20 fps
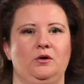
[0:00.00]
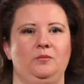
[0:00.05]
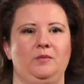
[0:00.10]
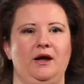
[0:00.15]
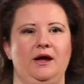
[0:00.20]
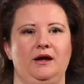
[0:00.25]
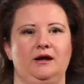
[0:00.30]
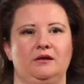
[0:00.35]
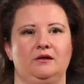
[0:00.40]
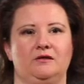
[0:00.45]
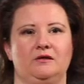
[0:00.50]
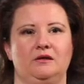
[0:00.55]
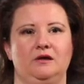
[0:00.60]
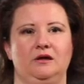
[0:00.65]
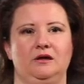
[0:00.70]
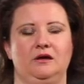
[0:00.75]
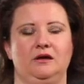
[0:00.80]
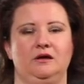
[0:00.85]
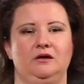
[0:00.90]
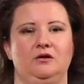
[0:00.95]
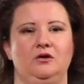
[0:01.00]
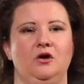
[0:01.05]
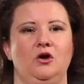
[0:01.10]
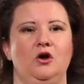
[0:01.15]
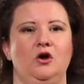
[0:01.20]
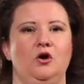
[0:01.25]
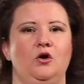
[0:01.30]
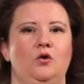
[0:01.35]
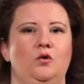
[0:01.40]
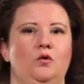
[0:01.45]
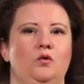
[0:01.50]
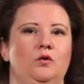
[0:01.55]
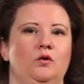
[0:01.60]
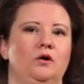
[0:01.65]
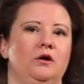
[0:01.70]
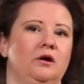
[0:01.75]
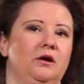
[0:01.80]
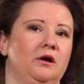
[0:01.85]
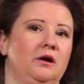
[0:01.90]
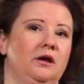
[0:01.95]
a magazine,
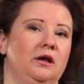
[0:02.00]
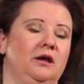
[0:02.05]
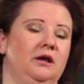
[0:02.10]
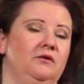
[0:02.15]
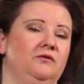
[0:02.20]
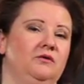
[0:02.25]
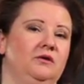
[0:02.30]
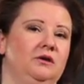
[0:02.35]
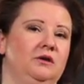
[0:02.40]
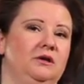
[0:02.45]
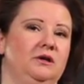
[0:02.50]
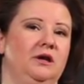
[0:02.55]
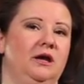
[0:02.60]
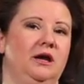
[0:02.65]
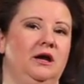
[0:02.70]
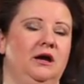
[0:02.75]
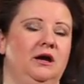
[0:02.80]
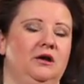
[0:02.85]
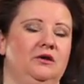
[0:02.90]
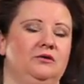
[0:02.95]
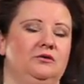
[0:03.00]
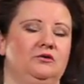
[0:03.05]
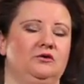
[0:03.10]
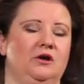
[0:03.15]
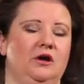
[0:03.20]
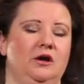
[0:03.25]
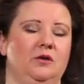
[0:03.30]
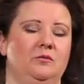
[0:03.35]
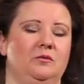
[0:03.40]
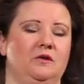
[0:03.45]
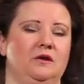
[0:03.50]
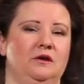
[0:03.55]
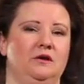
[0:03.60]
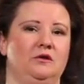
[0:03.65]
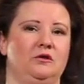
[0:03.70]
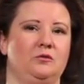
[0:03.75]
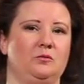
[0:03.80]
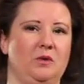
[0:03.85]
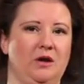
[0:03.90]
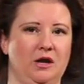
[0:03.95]
or even other times
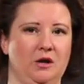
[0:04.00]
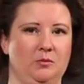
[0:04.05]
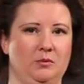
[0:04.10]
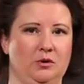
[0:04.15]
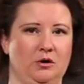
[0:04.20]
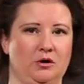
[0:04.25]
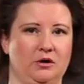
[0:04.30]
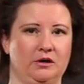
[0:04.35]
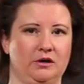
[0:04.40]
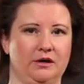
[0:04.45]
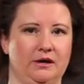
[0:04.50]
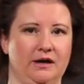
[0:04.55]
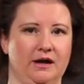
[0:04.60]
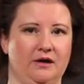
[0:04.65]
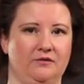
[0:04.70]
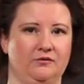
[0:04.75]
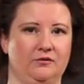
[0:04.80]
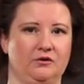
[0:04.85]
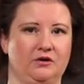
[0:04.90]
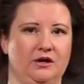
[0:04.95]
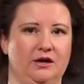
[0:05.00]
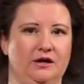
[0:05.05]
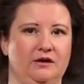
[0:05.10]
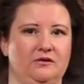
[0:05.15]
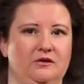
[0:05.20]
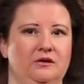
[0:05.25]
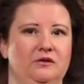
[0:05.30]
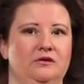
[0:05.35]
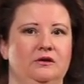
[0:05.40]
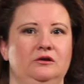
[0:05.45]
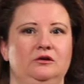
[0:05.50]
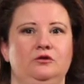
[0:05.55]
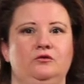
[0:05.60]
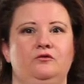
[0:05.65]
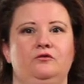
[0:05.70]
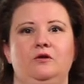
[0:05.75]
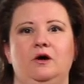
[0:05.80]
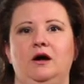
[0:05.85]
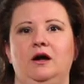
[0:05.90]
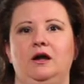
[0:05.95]
it's pay-per-click advertising that you
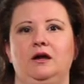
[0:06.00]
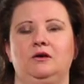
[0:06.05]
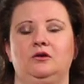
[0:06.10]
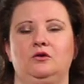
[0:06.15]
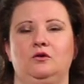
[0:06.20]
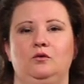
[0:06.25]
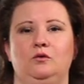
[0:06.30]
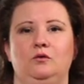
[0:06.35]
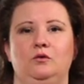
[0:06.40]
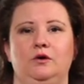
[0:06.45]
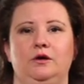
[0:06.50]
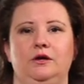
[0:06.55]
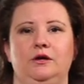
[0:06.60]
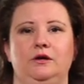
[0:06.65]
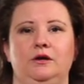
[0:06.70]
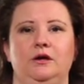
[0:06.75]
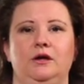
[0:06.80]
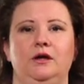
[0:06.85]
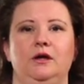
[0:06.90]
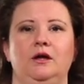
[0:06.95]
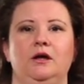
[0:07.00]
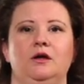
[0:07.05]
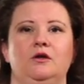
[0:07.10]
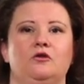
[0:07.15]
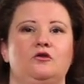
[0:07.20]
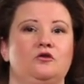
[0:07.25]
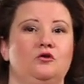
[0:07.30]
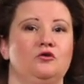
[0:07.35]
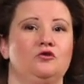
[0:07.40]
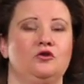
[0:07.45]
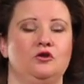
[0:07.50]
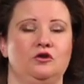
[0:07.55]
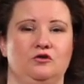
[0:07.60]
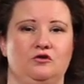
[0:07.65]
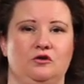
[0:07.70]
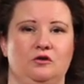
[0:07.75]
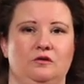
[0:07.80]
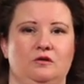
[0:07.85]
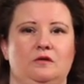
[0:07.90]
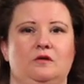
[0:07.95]
find on search
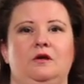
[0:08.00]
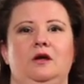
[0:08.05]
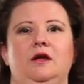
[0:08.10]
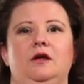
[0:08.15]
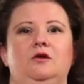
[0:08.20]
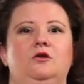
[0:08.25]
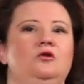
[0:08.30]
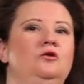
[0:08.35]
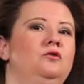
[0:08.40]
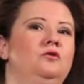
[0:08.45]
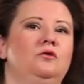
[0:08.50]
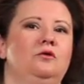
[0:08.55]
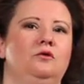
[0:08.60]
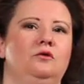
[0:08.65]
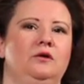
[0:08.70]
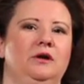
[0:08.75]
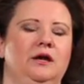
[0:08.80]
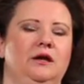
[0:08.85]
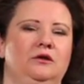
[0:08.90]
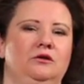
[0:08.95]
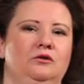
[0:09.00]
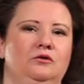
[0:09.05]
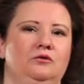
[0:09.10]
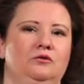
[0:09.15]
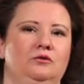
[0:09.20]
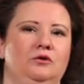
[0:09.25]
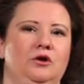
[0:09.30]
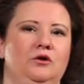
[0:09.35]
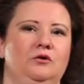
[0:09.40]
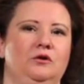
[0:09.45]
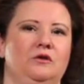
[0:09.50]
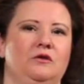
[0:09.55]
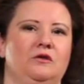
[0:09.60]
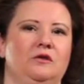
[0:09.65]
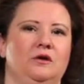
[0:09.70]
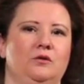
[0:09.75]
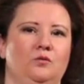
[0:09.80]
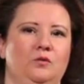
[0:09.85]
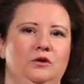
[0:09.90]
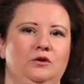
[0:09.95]
engines like Google. And you'll notice
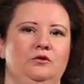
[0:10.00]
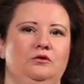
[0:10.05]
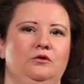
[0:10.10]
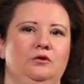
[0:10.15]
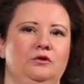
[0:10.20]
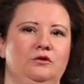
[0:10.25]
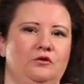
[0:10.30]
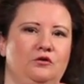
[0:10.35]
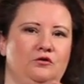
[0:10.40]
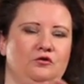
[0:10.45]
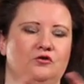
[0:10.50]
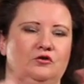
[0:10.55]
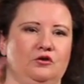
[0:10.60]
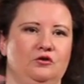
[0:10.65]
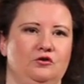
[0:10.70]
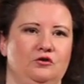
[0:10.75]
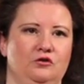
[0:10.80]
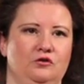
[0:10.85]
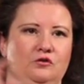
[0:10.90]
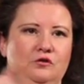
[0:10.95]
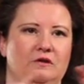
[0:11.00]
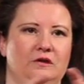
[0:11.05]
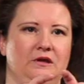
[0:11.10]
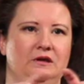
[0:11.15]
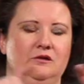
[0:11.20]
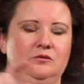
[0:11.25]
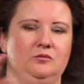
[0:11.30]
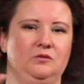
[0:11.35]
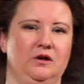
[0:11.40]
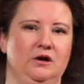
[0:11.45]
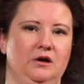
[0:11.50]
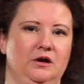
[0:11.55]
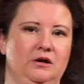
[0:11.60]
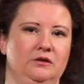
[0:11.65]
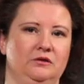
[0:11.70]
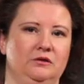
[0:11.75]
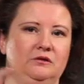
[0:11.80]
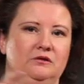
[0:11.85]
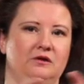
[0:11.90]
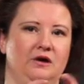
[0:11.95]
that when you're on the search engine, you see them there
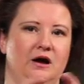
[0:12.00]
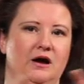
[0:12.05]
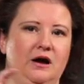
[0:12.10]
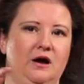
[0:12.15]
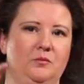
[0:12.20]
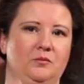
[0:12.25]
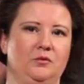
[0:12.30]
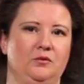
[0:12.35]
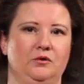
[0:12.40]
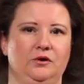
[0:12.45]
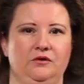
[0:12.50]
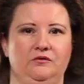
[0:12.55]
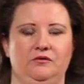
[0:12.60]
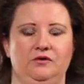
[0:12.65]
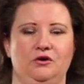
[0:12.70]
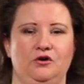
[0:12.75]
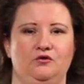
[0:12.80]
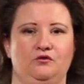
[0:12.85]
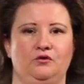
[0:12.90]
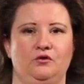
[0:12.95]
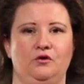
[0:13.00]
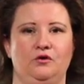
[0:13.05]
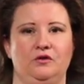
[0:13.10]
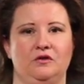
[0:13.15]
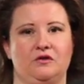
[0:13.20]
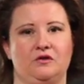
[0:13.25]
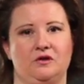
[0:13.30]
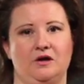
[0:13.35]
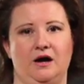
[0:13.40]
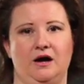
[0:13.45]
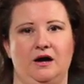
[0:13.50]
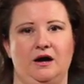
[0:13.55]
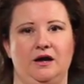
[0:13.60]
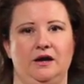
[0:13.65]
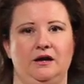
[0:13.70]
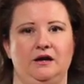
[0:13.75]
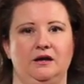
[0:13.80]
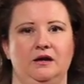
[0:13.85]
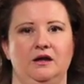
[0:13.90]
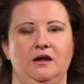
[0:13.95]
at the top or even over on the
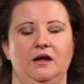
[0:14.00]
side,